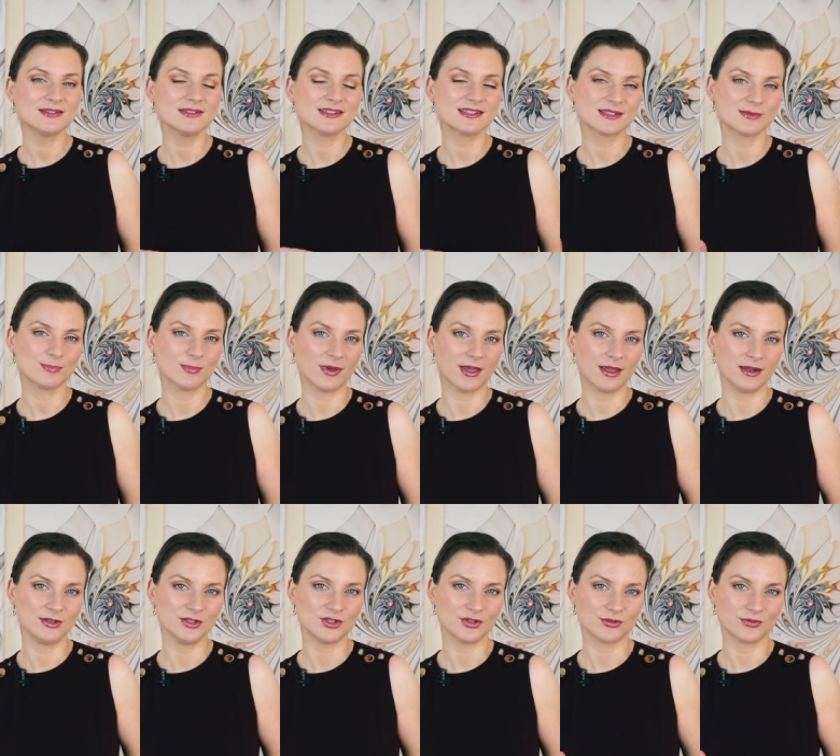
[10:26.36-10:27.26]
to
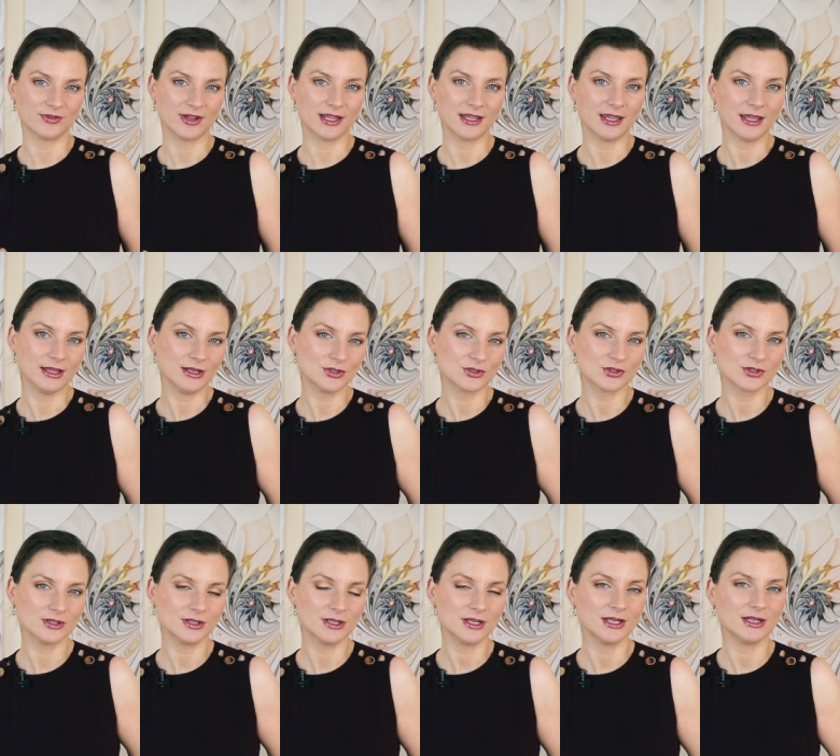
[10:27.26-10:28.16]
spend your
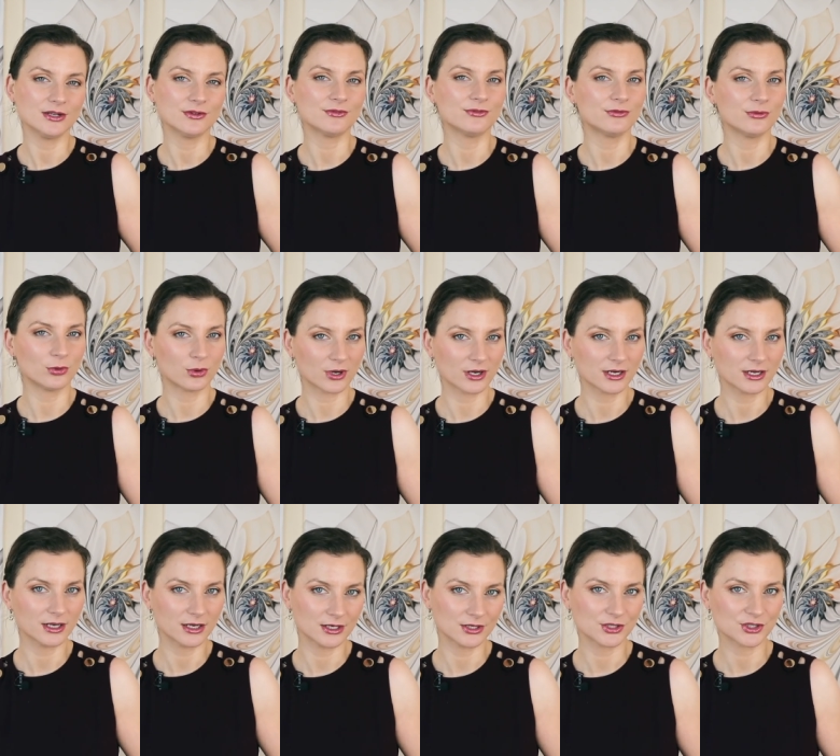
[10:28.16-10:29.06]
vacation in a foreign
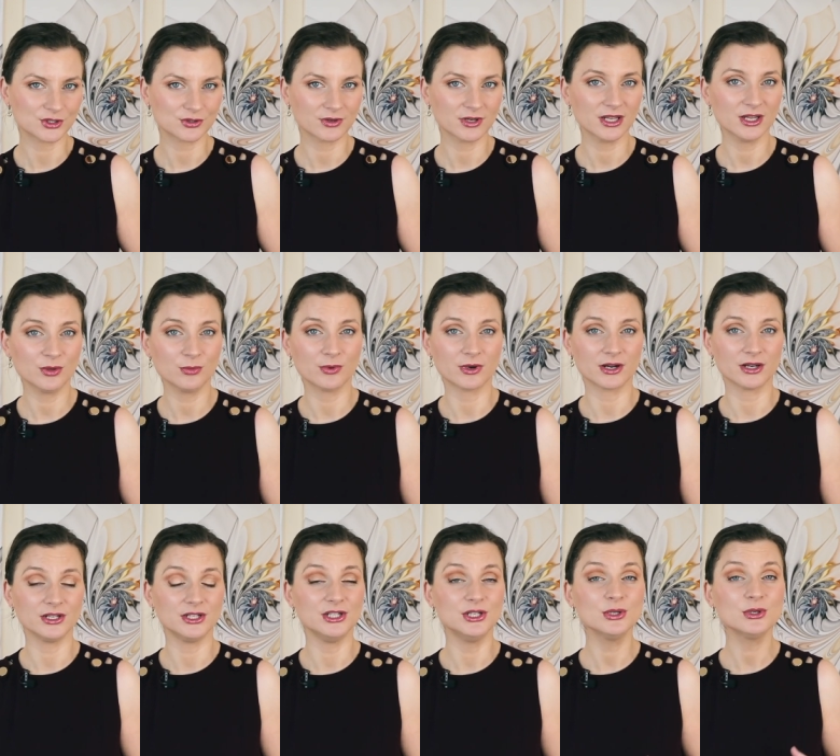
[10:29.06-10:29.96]
country where
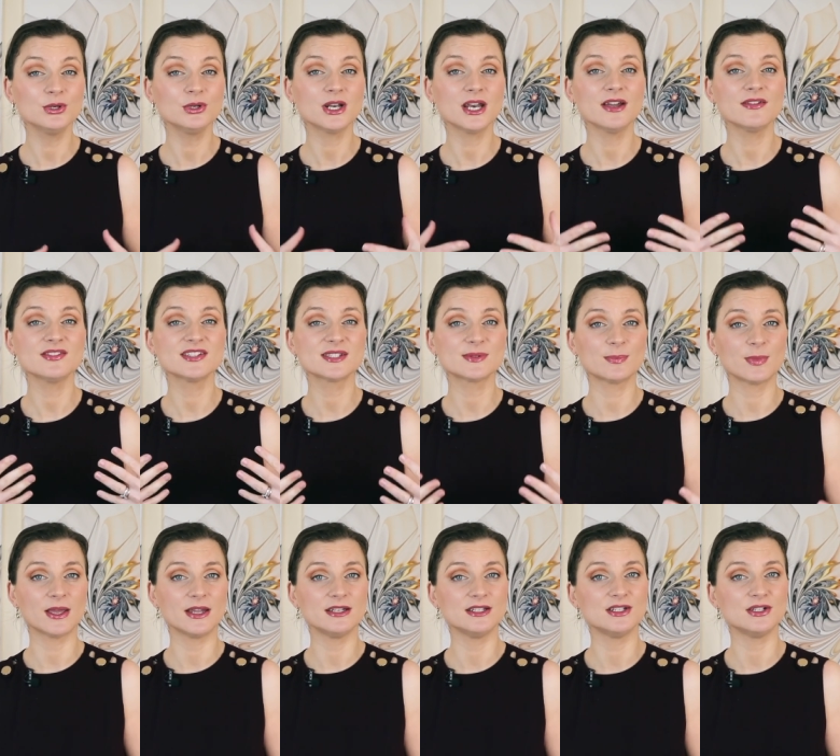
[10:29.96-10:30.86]
you could have
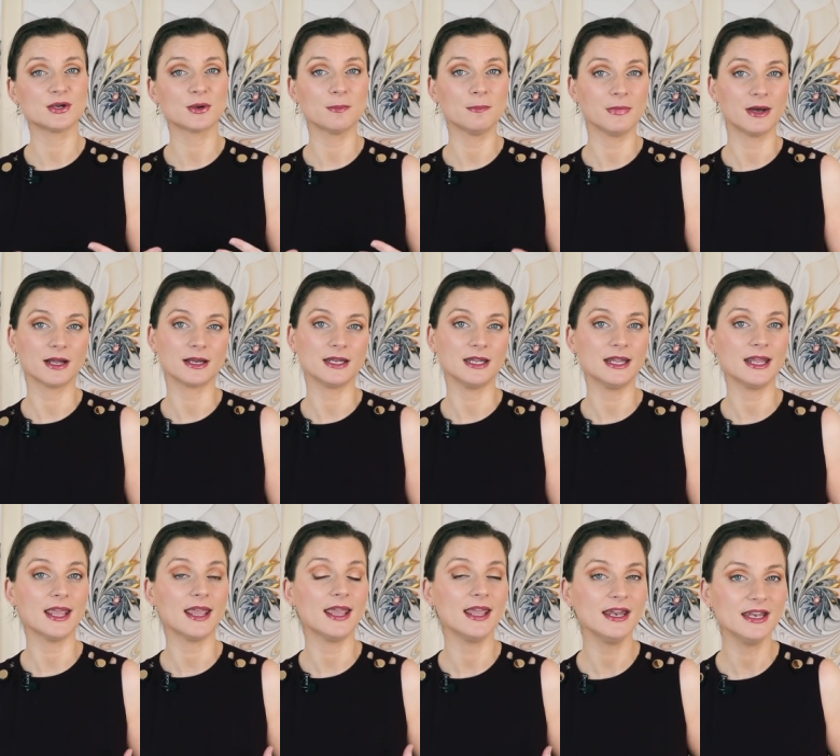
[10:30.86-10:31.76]
spent your
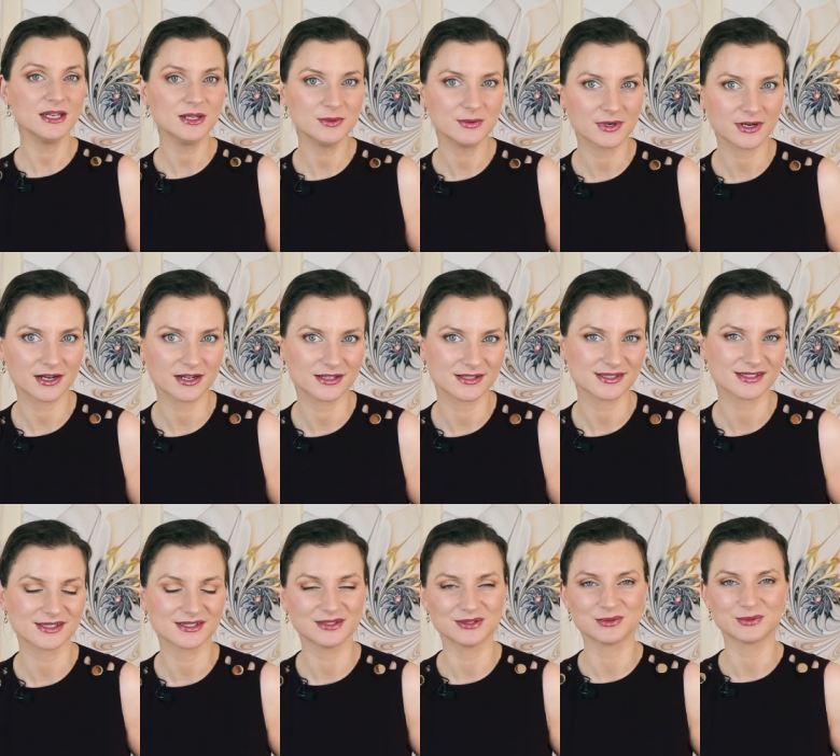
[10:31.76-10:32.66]
money anywhere
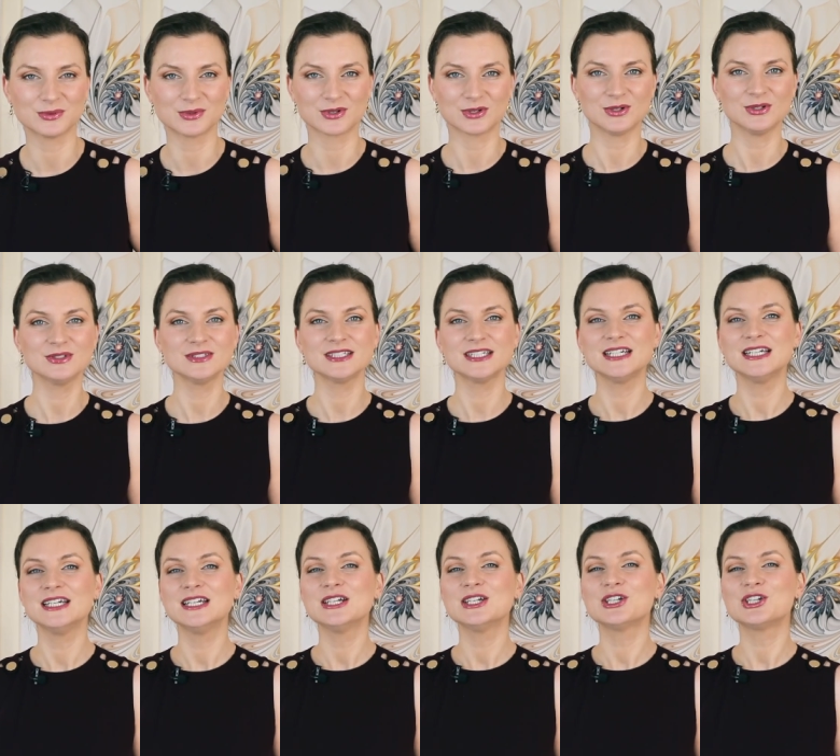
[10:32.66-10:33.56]
else in the world
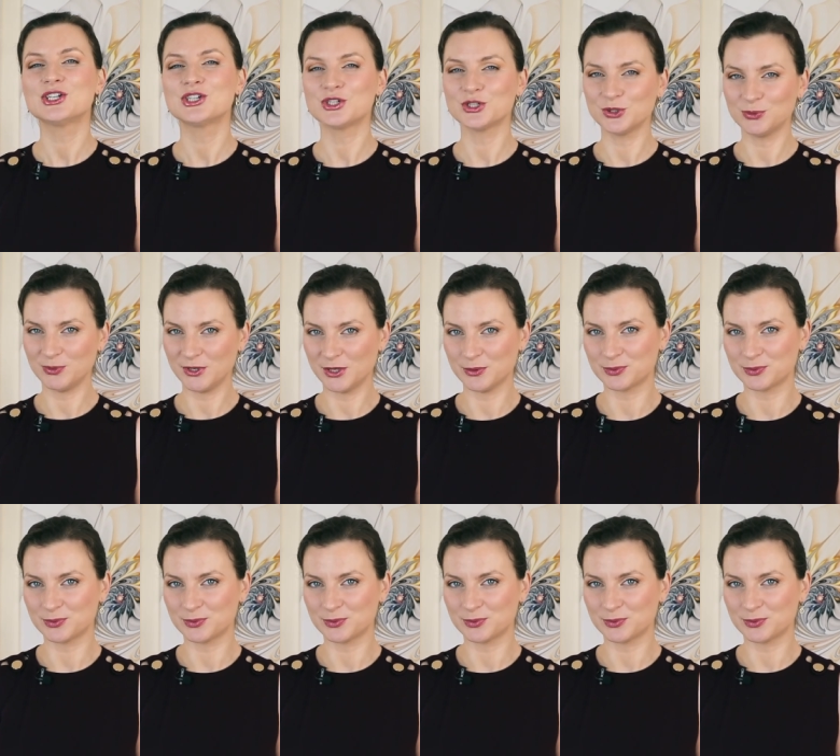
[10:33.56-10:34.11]
should be